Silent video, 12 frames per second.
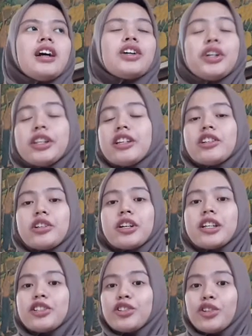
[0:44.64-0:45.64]
good teacher
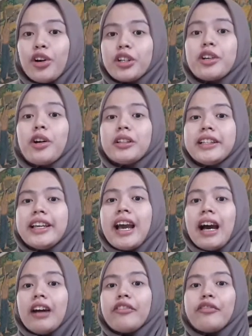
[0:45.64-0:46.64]
is not only
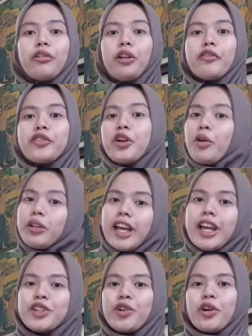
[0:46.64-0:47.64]
half full of
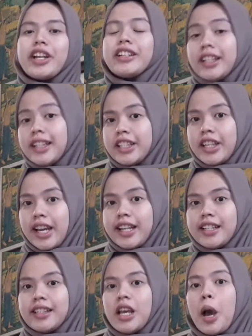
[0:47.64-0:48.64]
knowledge or
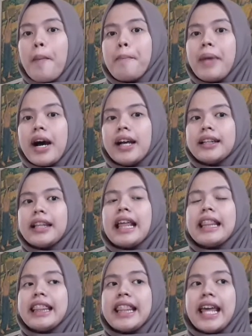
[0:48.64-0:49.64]
intelligence, but
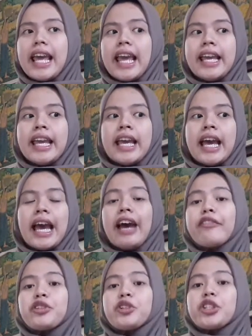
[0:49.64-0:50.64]
they
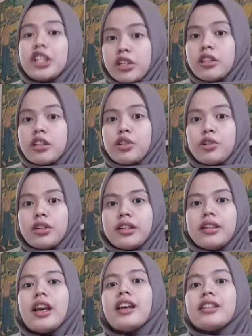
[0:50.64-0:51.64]
have to teach the student.
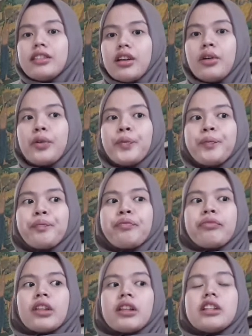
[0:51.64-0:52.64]
So
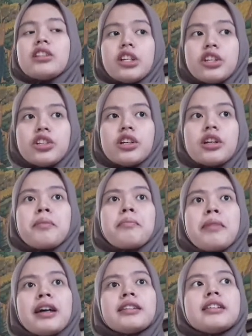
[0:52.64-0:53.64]
the teacher
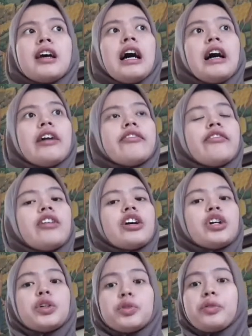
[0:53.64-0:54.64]
must have a
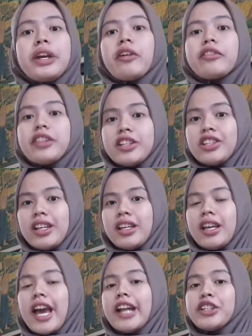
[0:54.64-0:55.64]
good way of teaching,
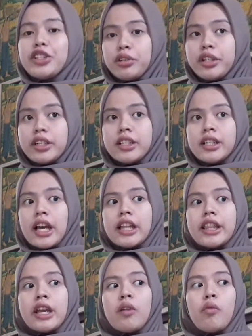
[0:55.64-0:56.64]
and student I
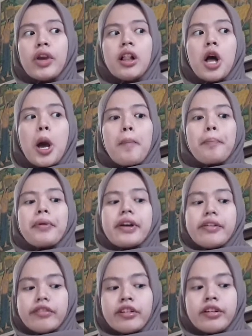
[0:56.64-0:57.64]
think will
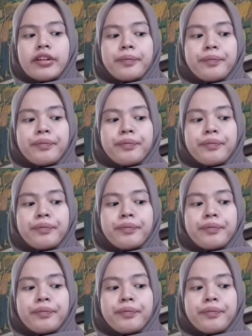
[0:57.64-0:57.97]
prefer